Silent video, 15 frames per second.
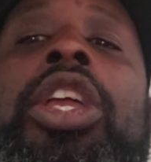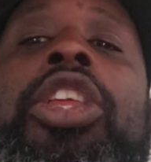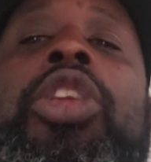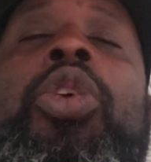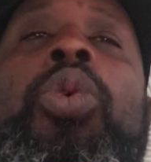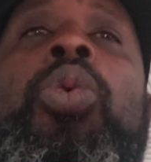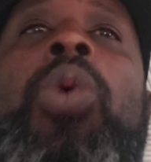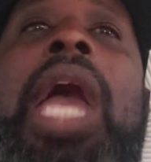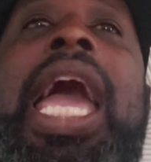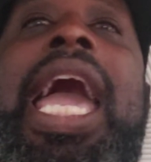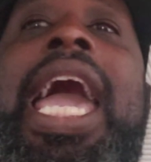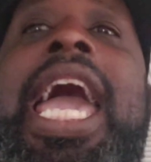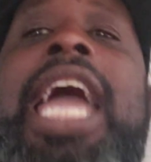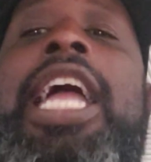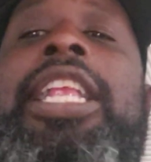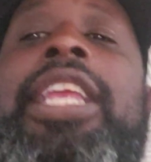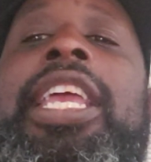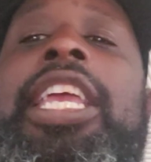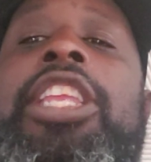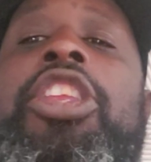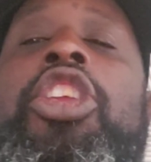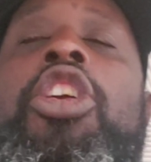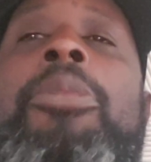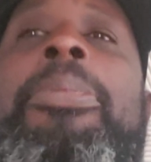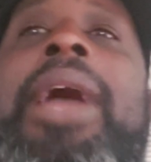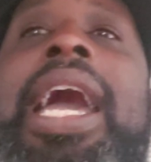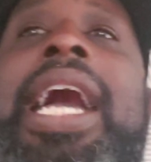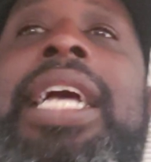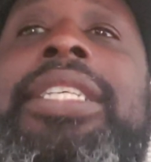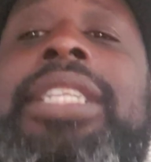you had in your
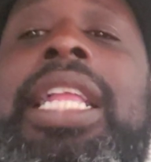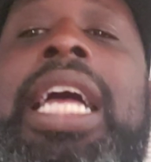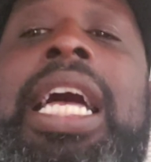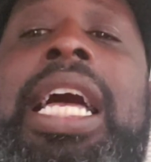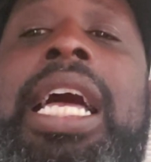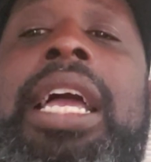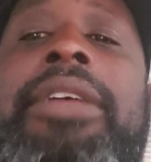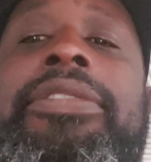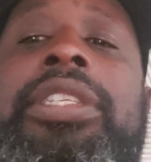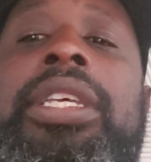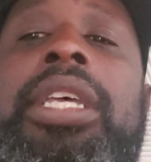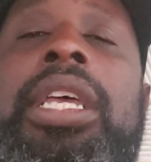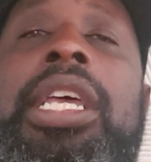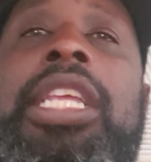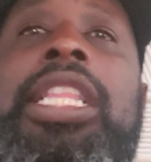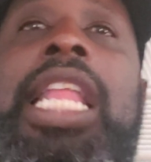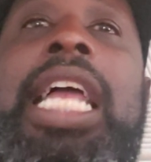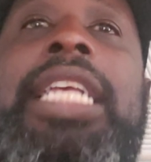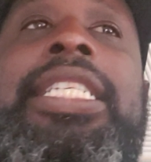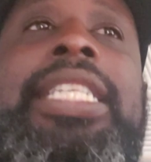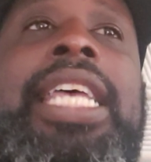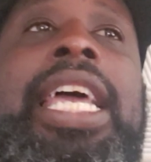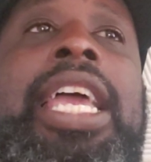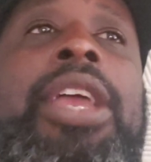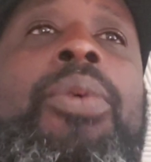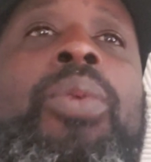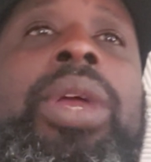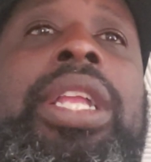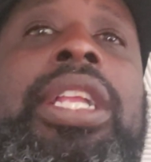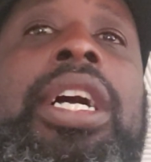past lives. Like, say
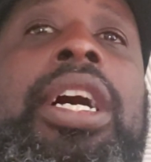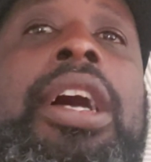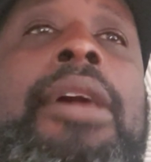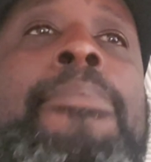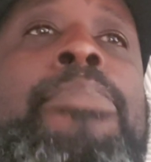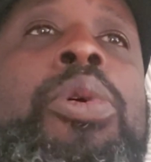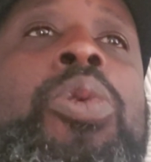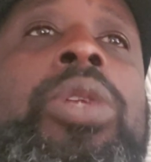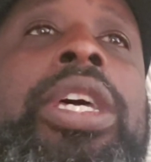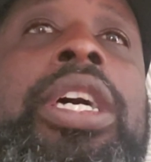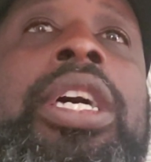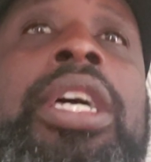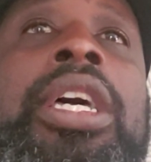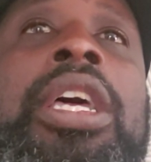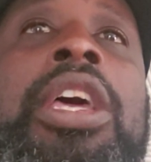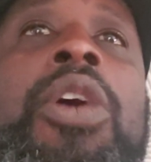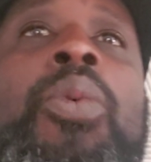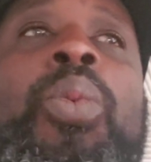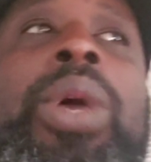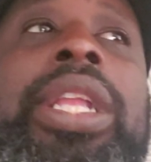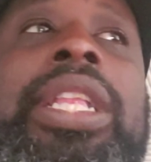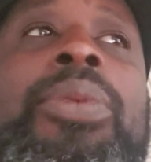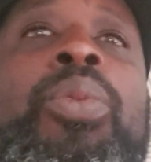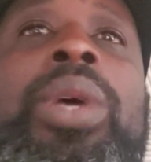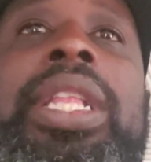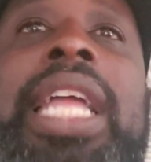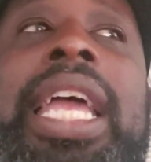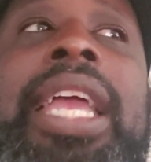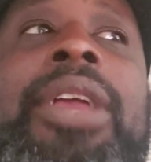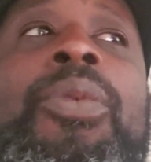when Buddha, when
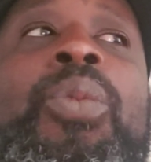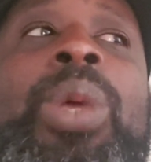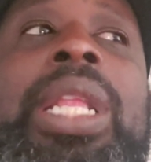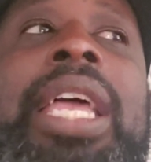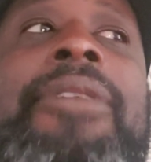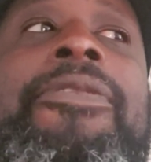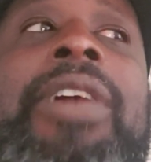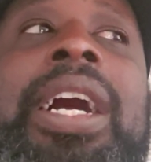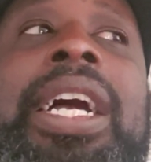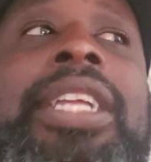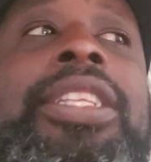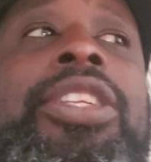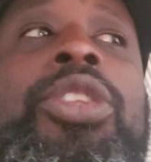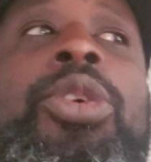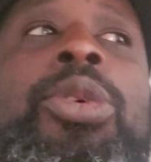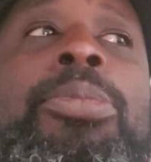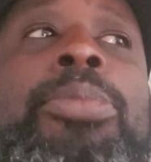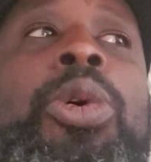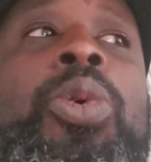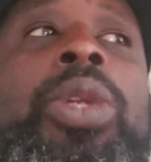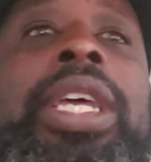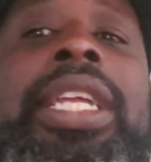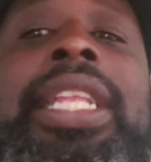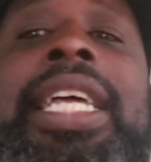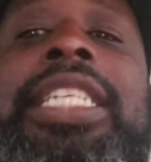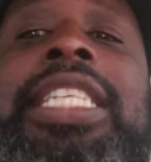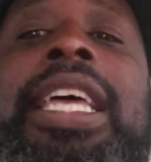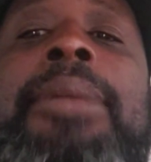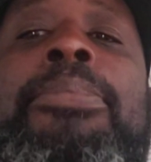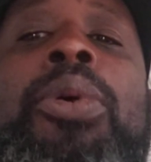they find the new Buddha, and they
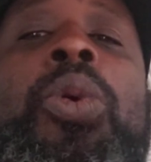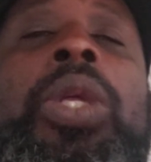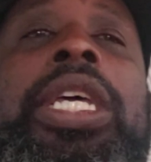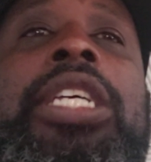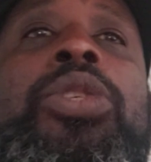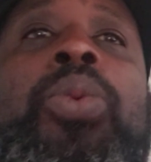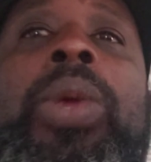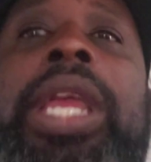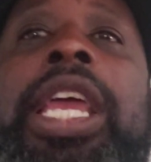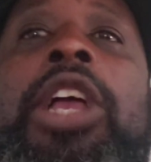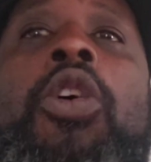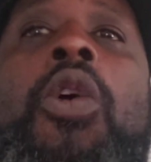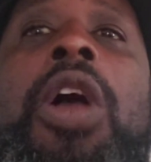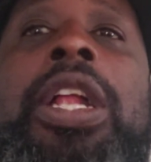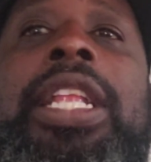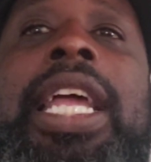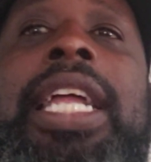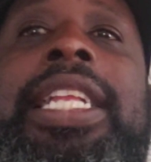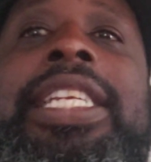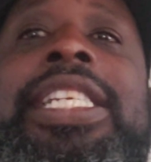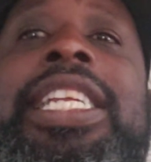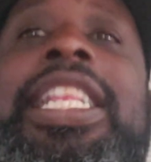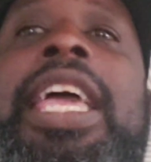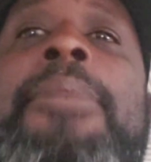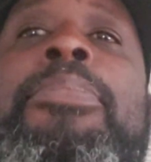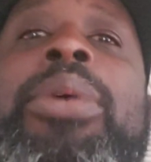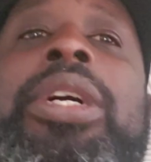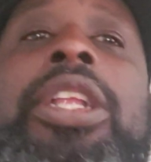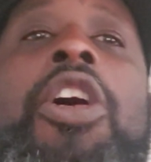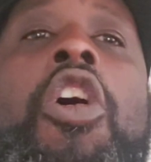say Buddha is reincarnated, and they
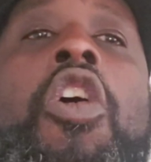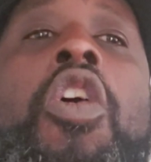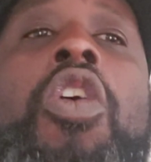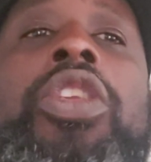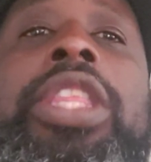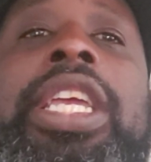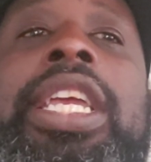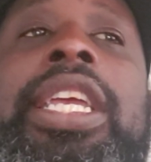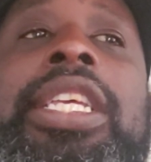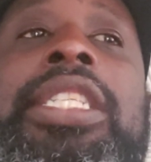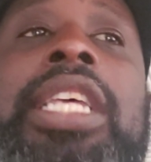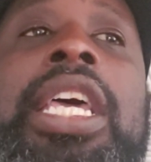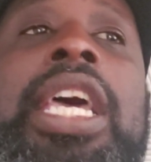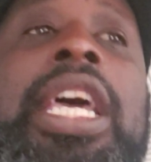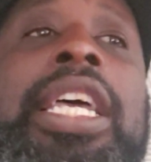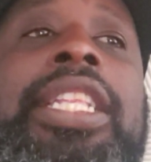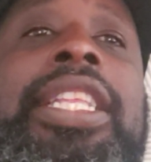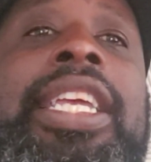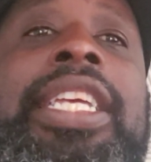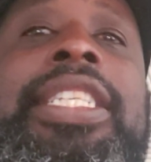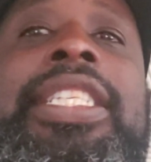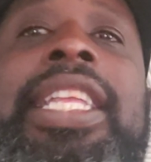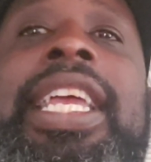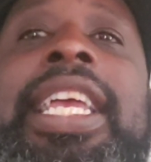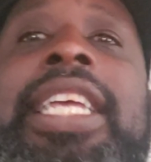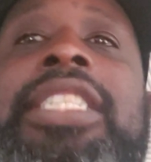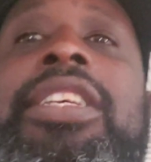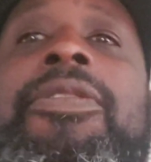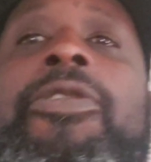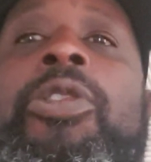put all these
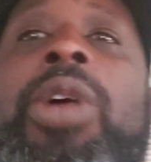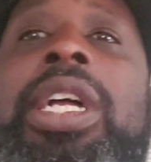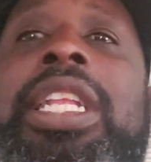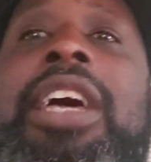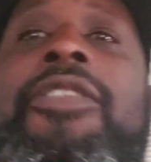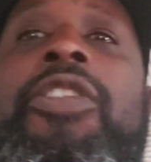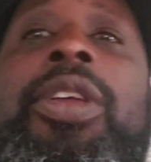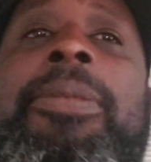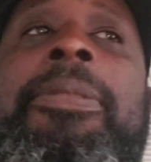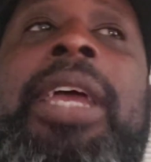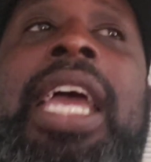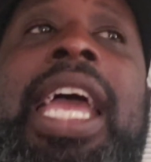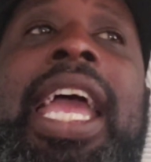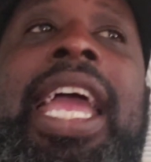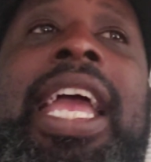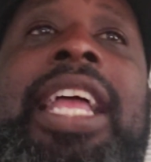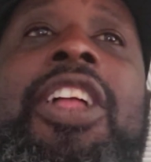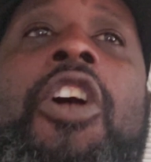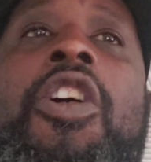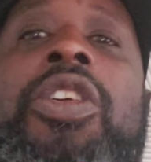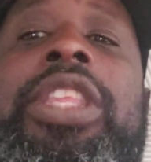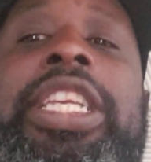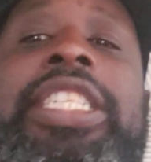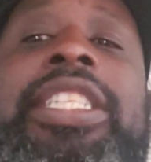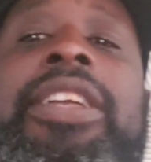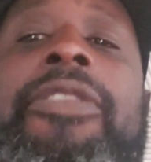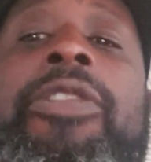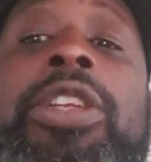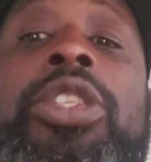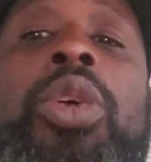things in front of him, and all these
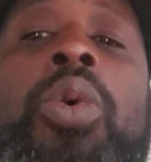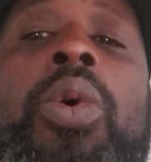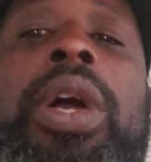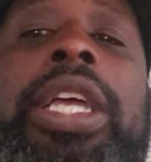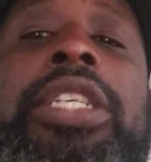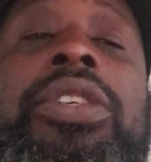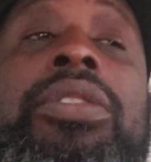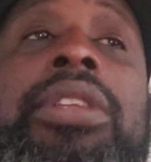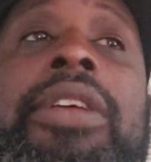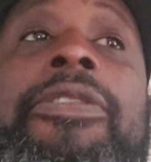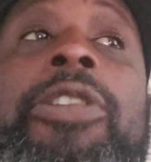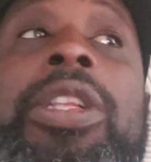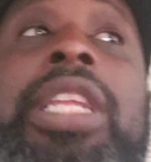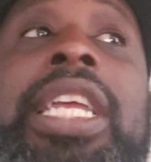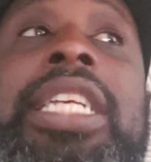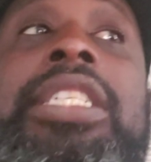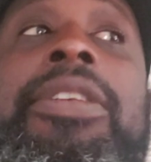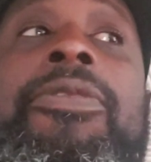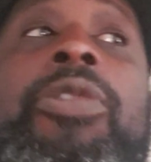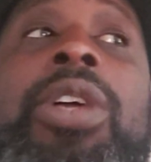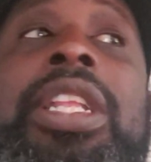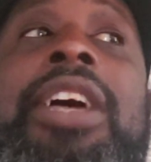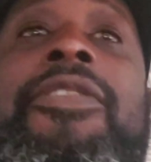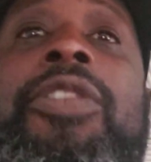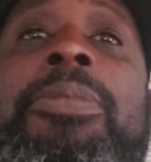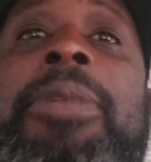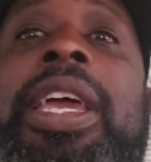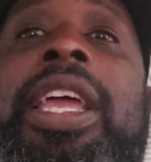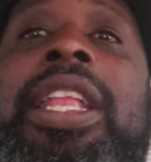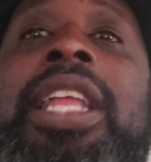different toys or different things in front of
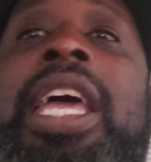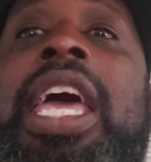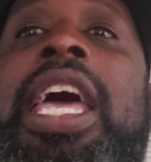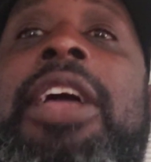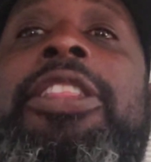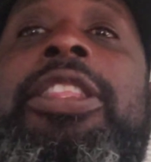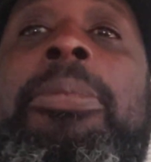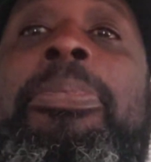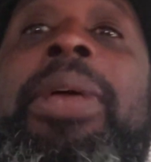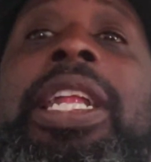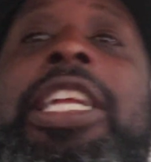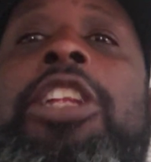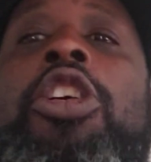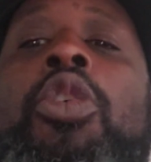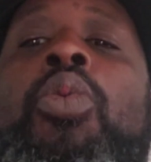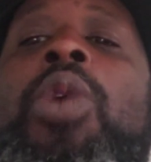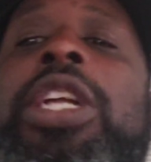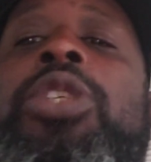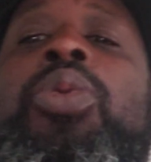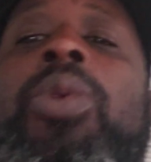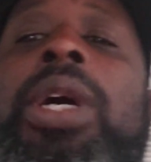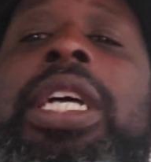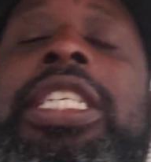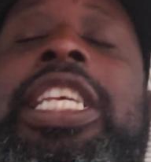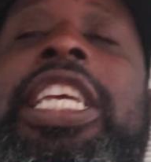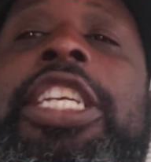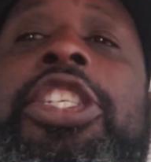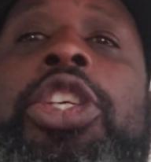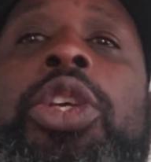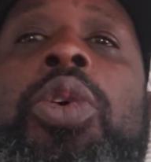him, and depending on which ones
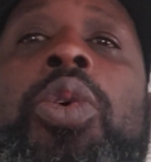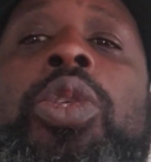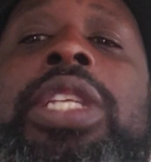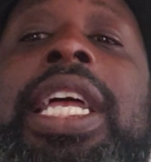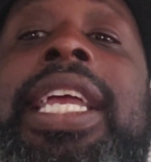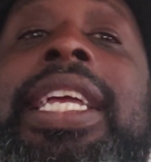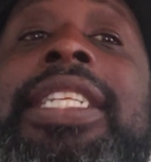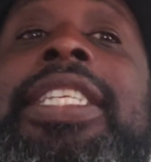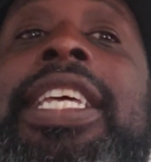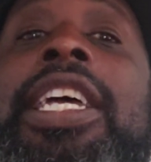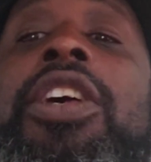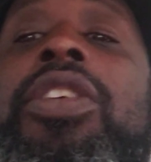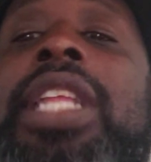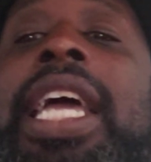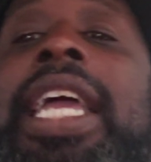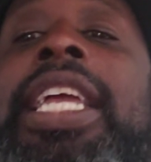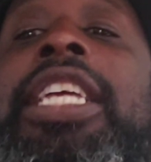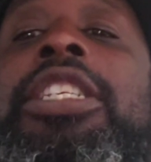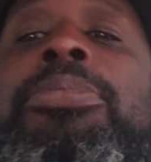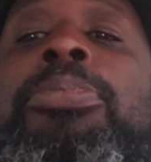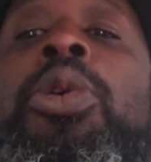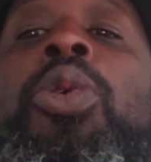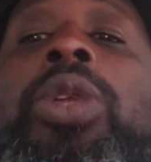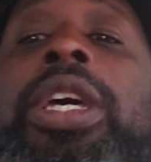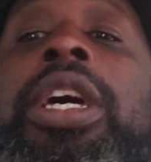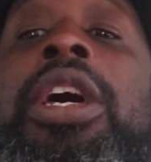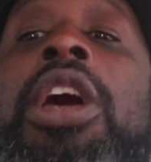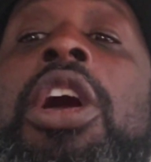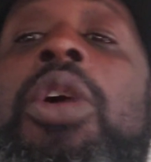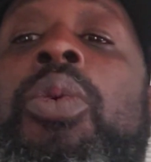he choose, they can tell that he's Buddha
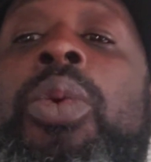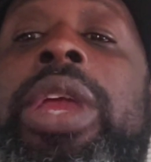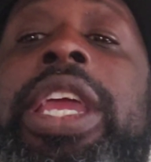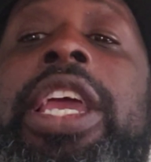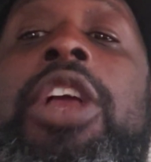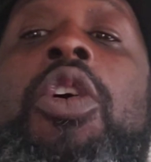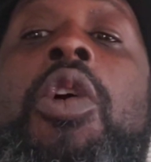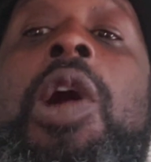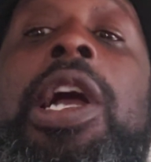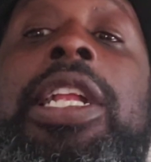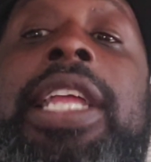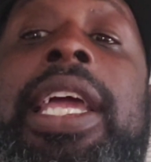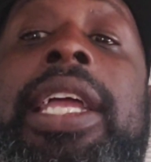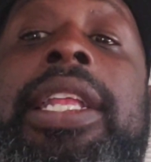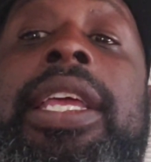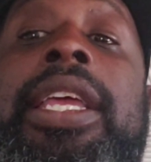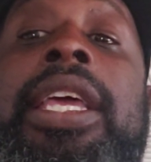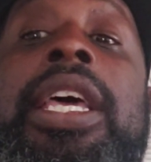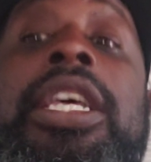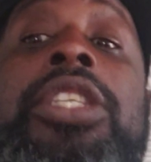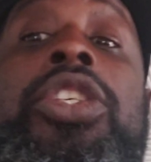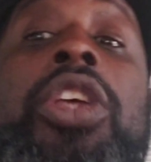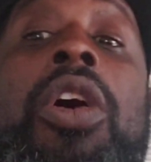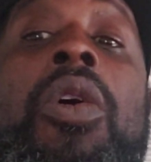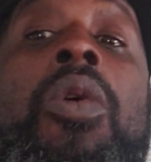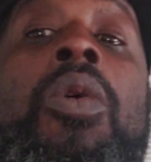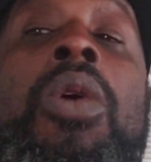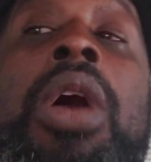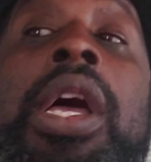reincarnated. So